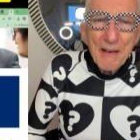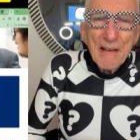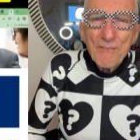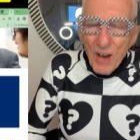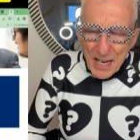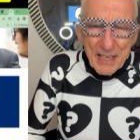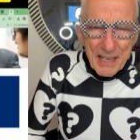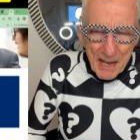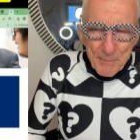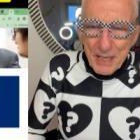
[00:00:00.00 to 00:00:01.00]
Find
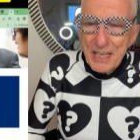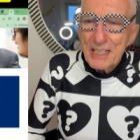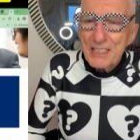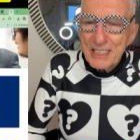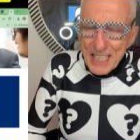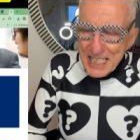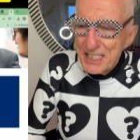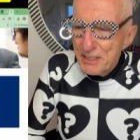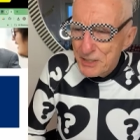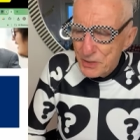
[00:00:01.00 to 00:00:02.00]
the applications. That's
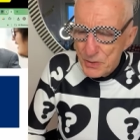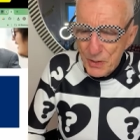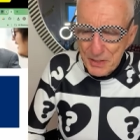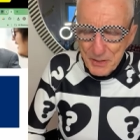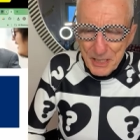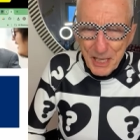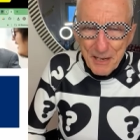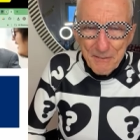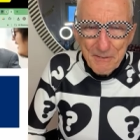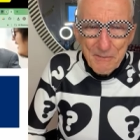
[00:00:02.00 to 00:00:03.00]
your struggle in
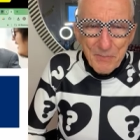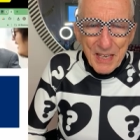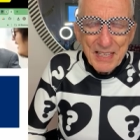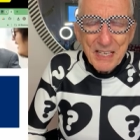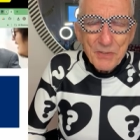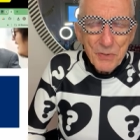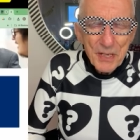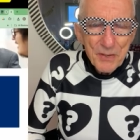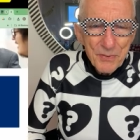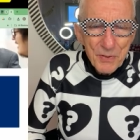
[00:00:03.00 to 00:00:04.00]
life. And that's what we're
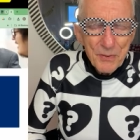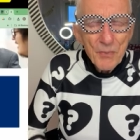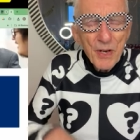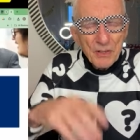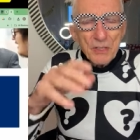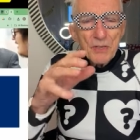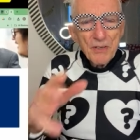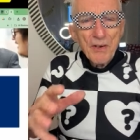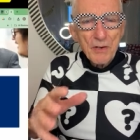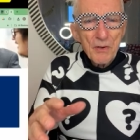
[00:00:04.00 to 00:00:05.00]
here for. And we also
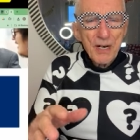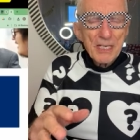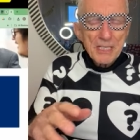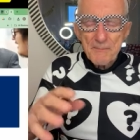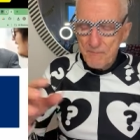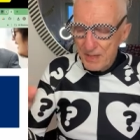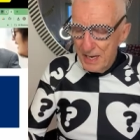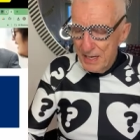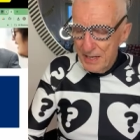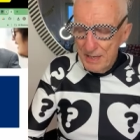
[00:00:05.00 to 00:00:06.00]
give out grants,
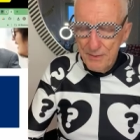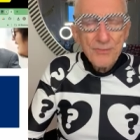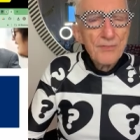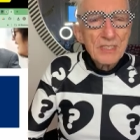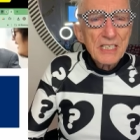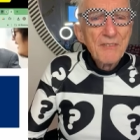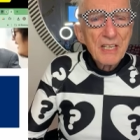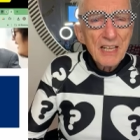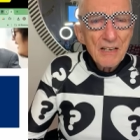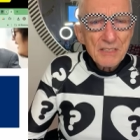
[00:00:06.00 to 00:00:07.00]
uh,
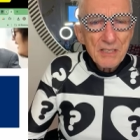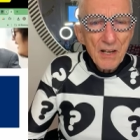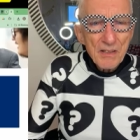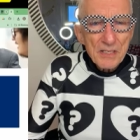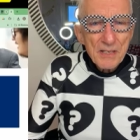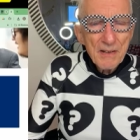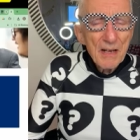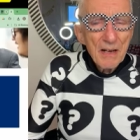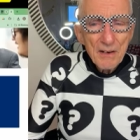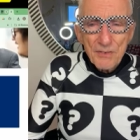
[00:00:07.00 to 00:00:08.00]
$70,000
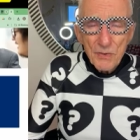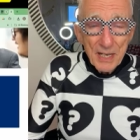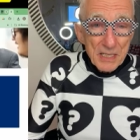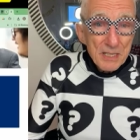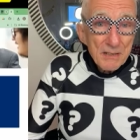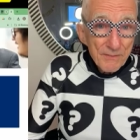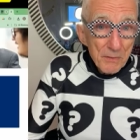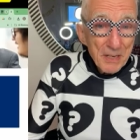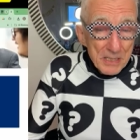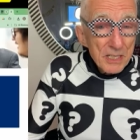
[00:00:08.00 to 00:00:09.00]
of grants
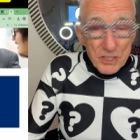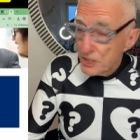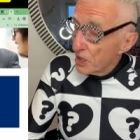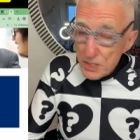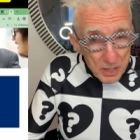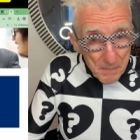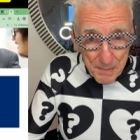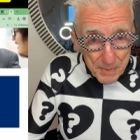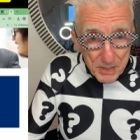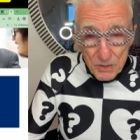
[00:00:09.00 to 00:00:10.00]
from us just to
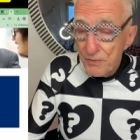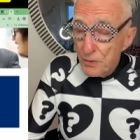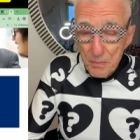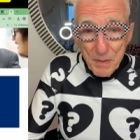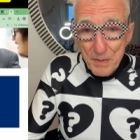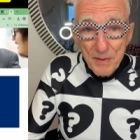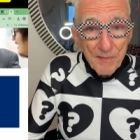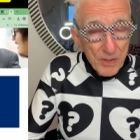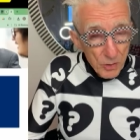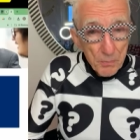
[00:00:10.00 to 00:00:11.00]
members. So if you are a member,
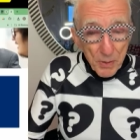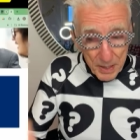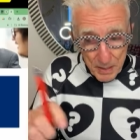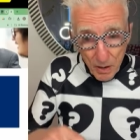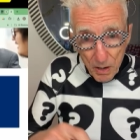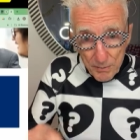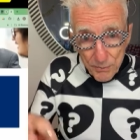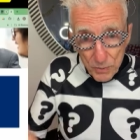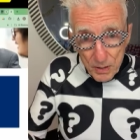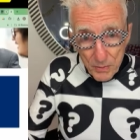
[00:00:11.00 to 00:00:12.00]
you apply to our
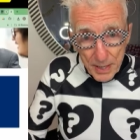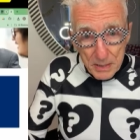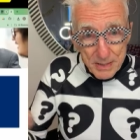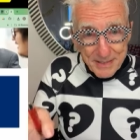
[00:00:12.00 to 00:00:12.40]
four grants.